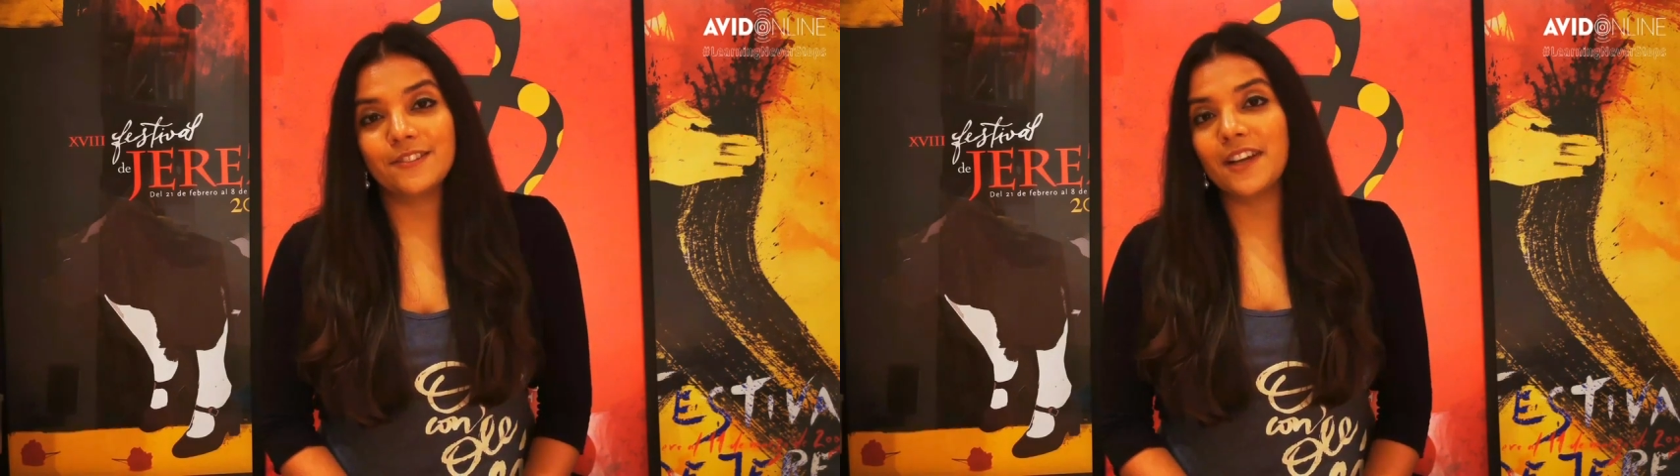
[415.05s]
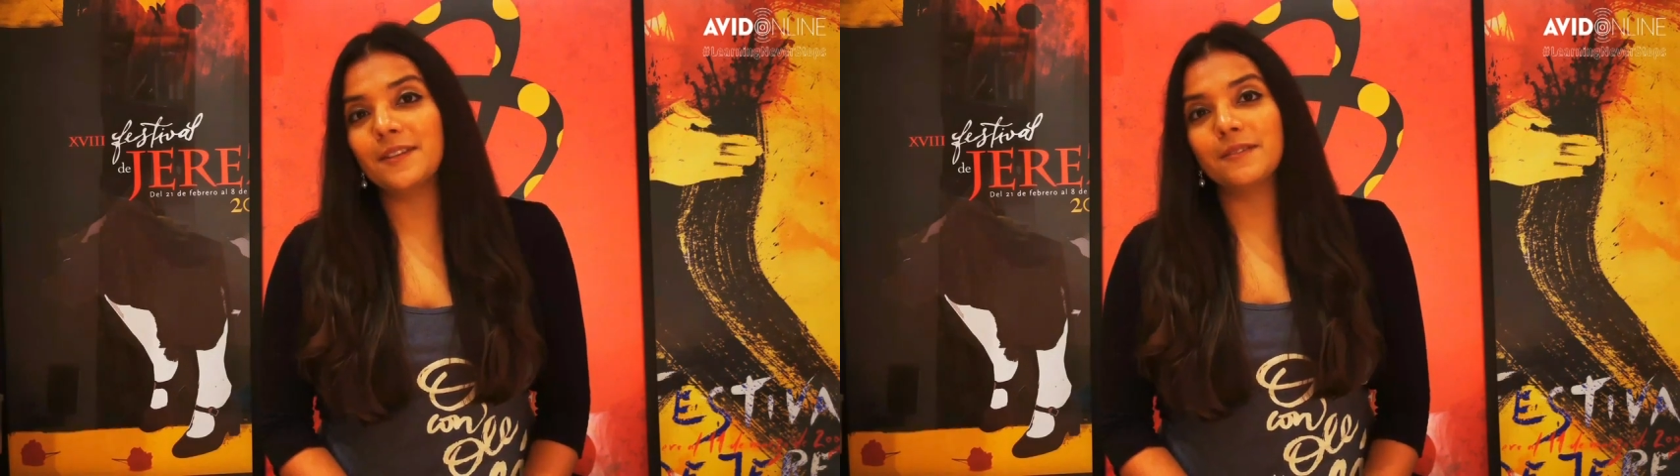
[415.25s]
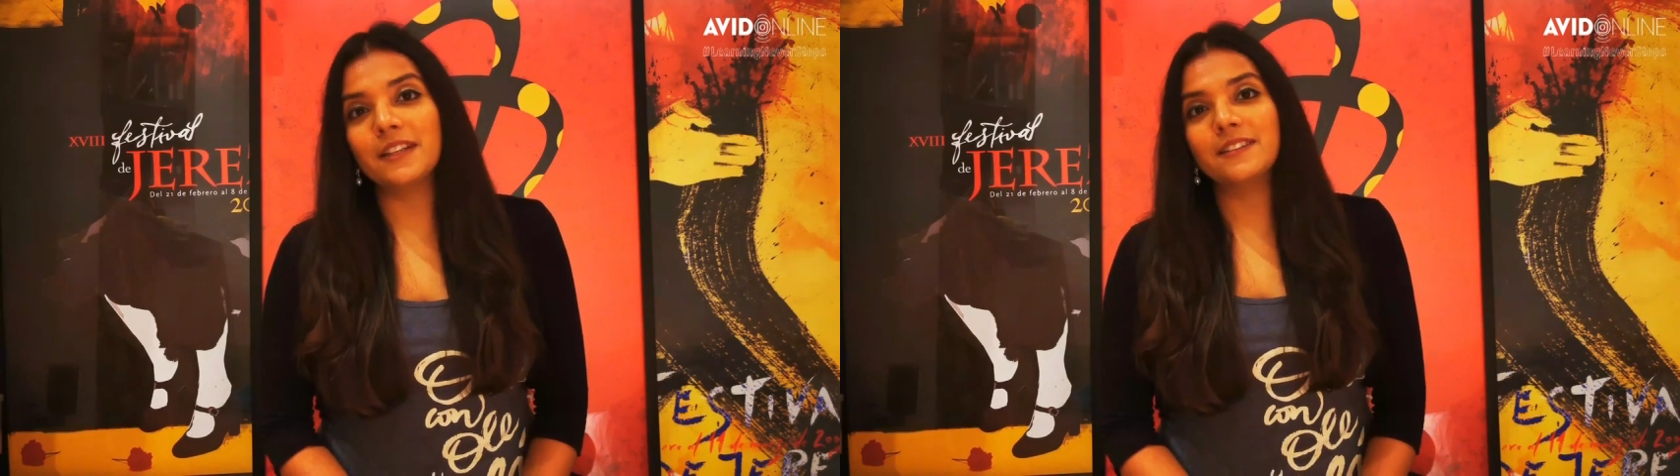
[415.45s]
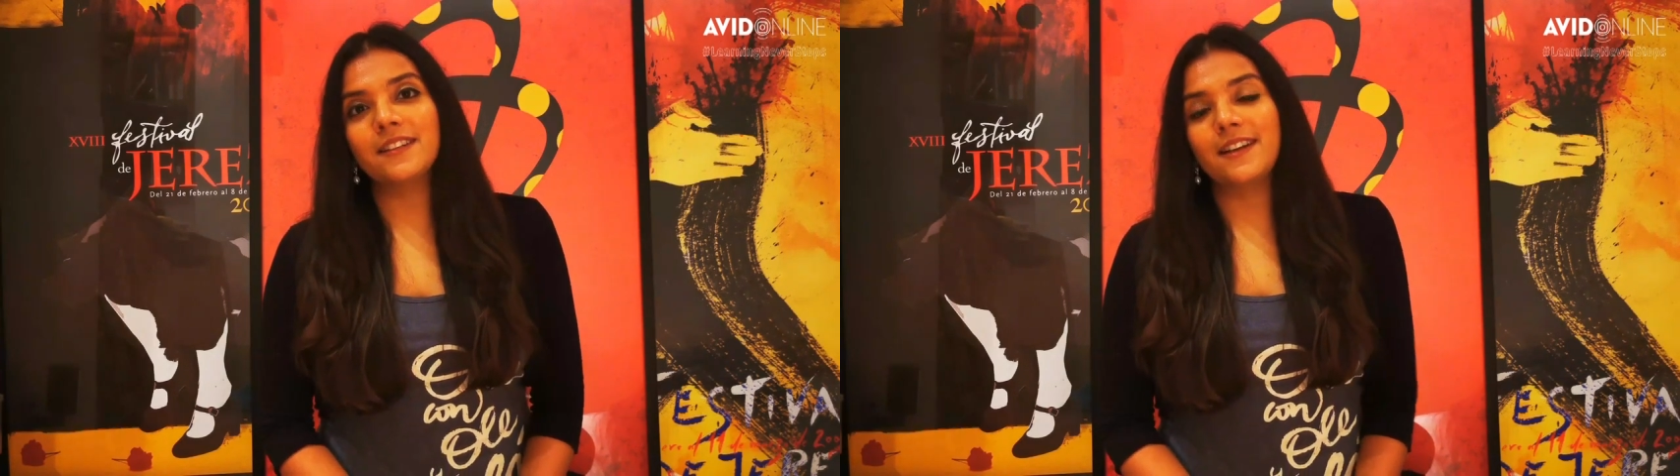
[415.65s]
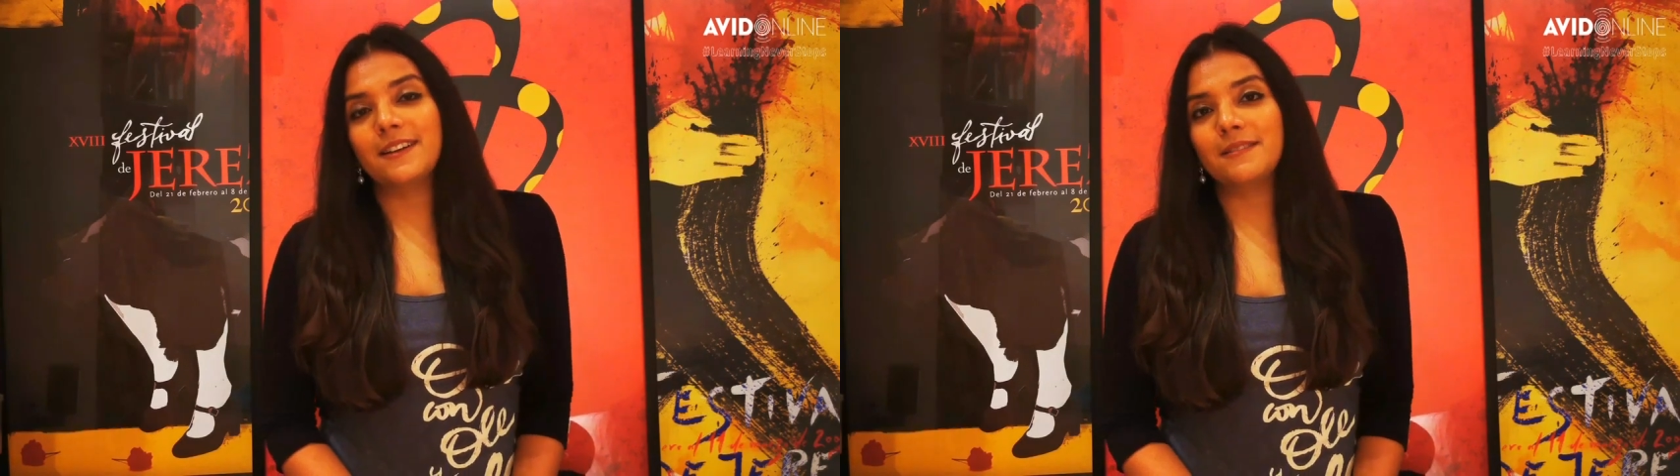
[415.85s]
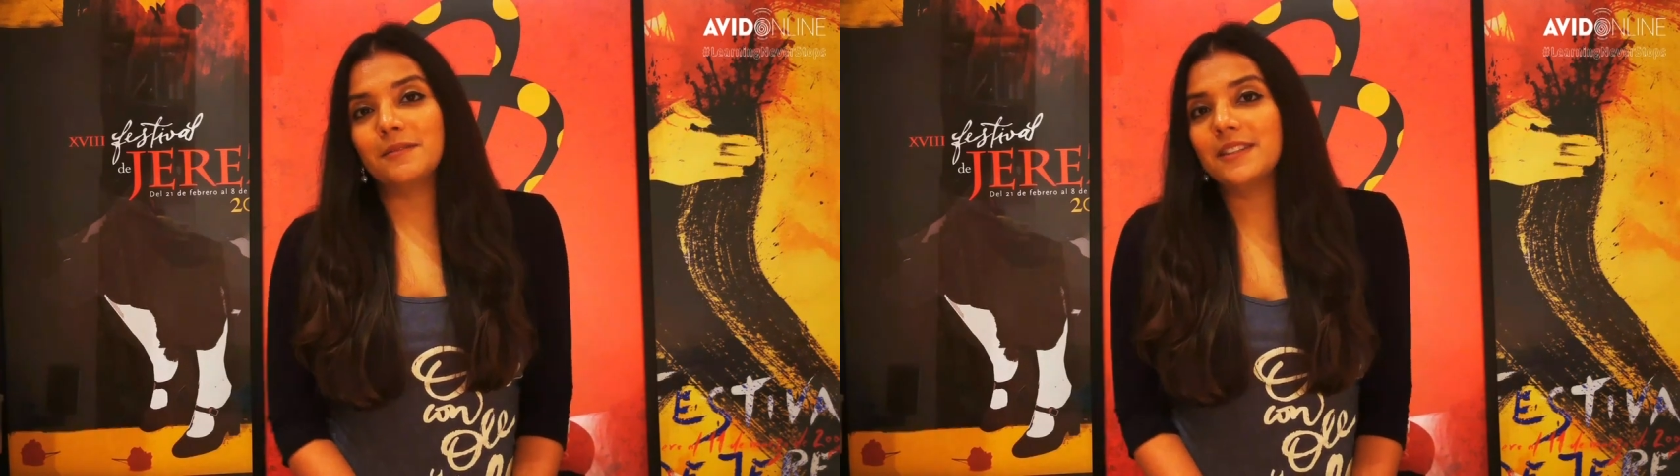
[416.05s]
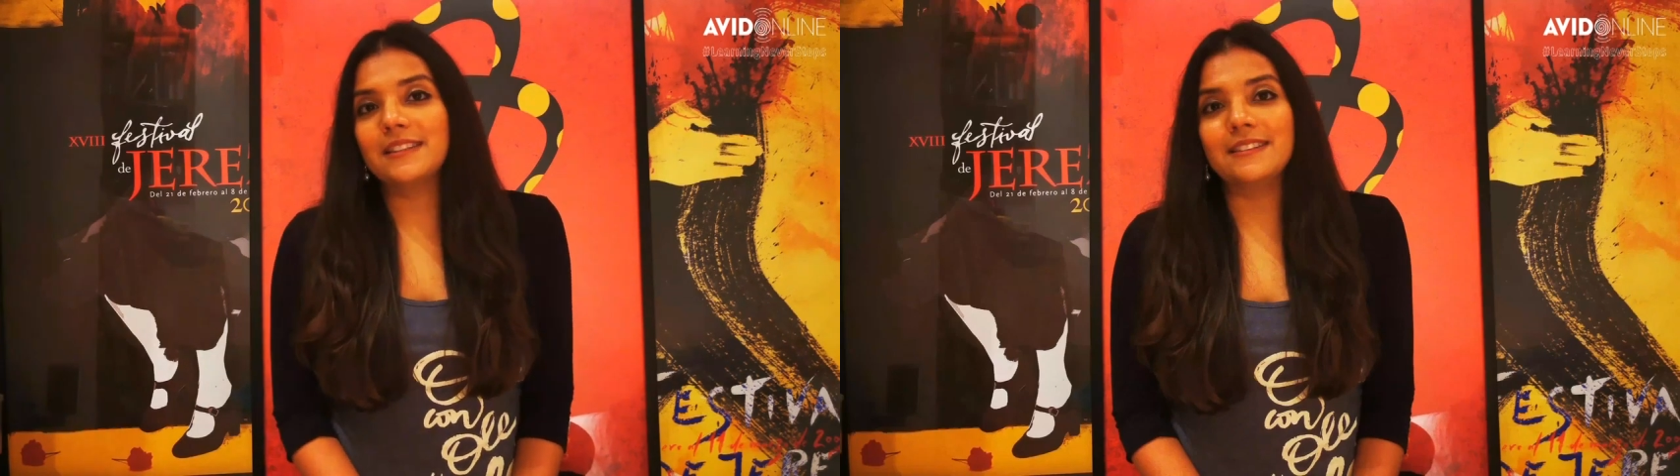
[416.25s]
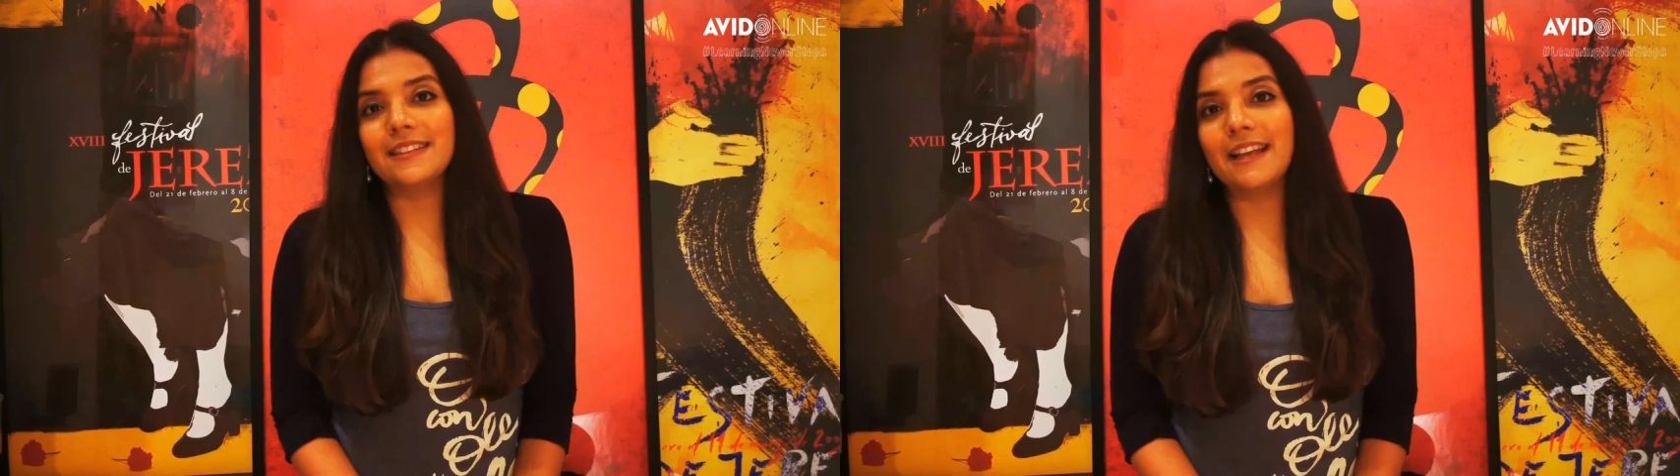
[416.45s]
right away with
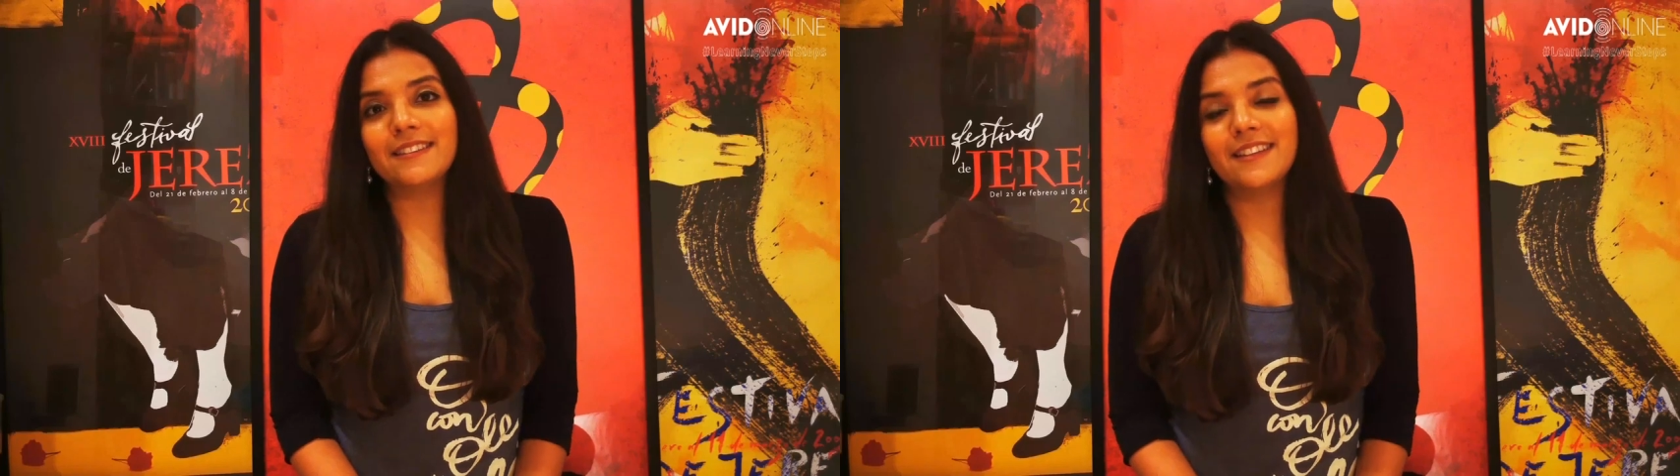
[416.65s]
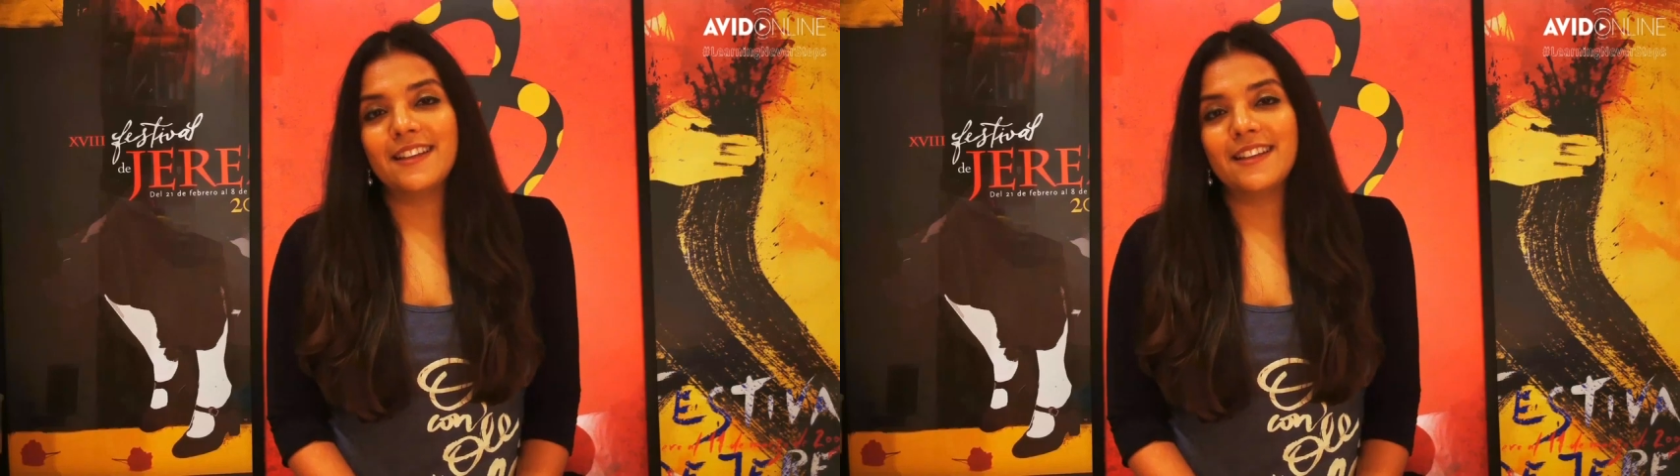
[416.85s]
internet,